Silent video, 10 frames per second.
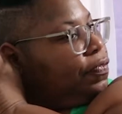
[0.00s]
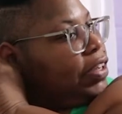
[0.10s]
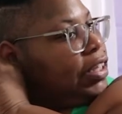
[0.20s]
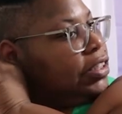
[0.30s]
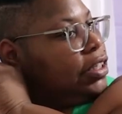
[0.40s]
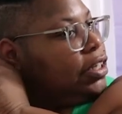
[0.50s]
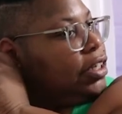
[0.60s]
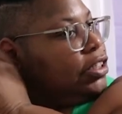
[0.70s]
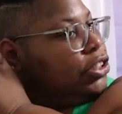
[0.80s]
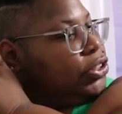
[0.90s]
fancy
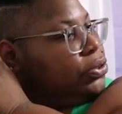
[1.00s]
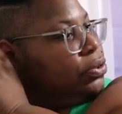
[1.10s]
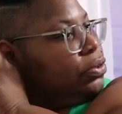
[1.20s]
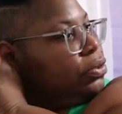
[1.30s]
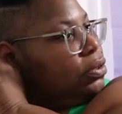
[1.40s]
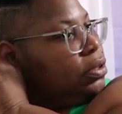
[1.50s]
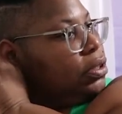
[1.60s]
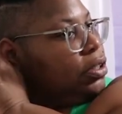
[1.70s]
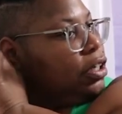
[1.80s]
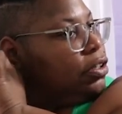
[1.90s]
looking shoes.
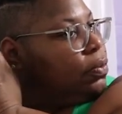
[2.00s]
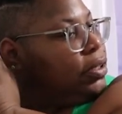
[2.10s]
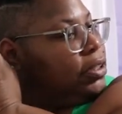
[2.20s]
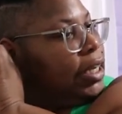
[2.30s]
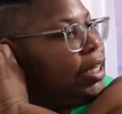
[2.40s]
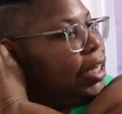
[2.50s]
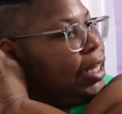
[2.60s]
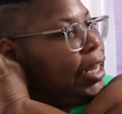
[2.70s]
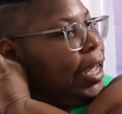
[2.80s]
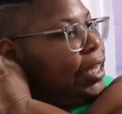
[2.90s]
You know, the ones that
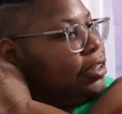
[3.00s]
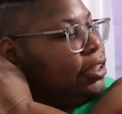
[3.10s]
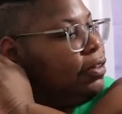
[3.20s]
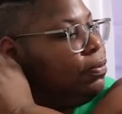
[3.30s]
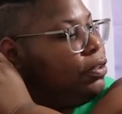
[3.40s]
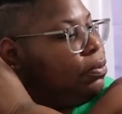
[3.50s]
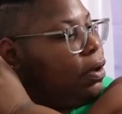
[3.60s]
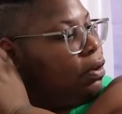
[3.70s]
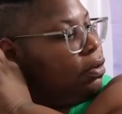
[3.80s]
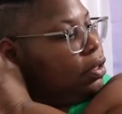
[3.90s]
click clack and stuff when you
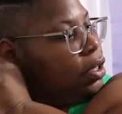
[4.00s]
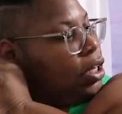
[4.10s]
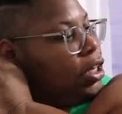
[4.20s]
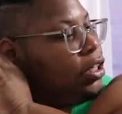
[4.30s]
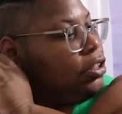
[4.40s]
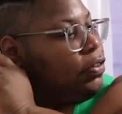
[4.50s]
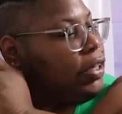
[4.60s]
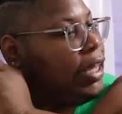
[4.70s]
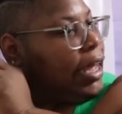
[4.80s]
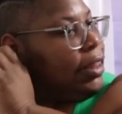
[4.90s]
walk. So
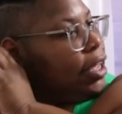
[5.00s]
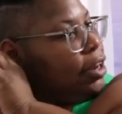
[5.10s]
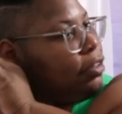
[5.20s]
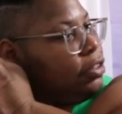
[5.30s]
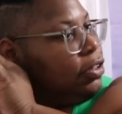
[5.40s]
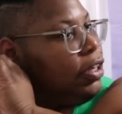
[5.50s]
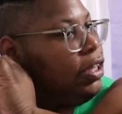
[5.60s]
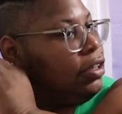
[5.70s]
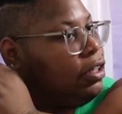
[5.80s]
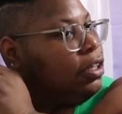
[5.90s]
he had that on, so
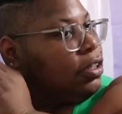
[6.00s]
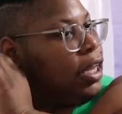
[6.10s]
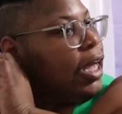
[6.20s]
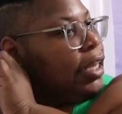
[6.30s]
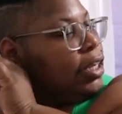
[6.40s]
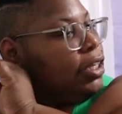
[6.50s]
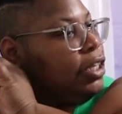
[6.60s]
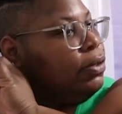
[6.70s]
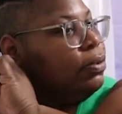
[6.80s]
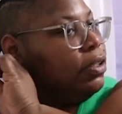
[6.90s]
he looked like
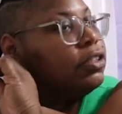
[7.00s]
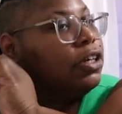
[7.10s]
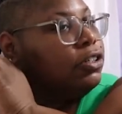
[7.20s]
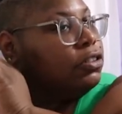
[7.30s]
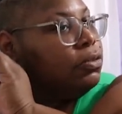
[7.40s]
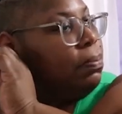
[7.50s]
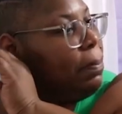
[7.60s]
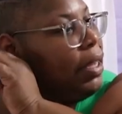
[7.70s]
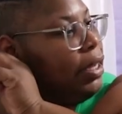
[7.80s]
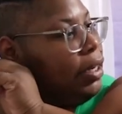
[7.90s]
he was a church
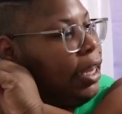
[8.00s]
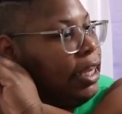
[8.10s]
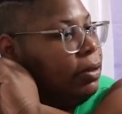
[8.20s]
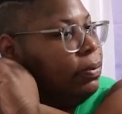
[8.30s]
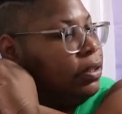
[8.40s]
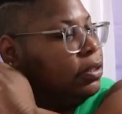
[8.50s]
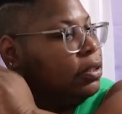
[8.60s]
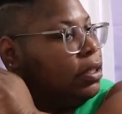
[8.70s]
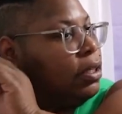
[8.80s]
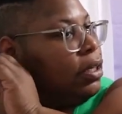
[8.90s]
man. Like he was
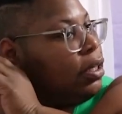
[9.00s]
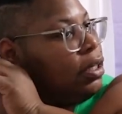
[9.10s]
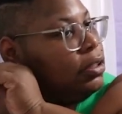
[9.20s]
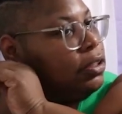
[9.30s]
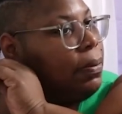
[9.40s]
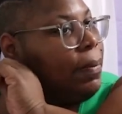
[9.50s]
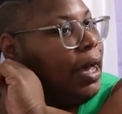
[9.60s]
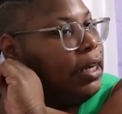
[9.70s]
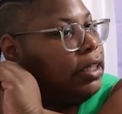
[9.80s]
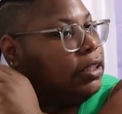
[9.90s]

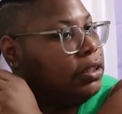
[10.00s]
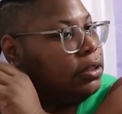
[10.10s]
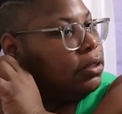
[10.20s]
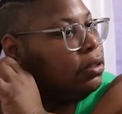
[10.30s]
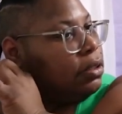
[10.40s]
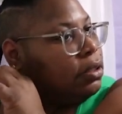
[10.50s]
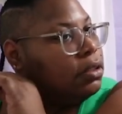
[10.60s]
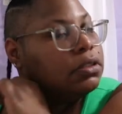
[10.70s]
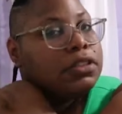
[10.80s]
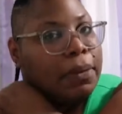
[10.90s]
somebody
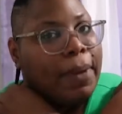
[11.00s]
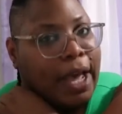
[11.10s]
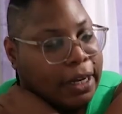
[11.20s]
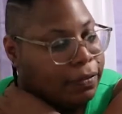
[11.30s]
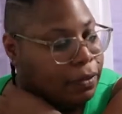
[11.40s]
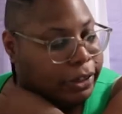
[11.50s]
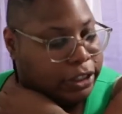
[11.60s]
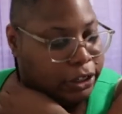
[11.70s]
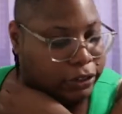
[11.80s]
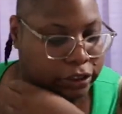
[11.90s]
from the
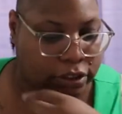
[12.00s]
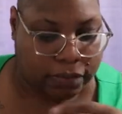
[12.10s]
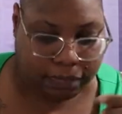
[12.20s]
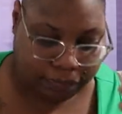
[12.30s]
church.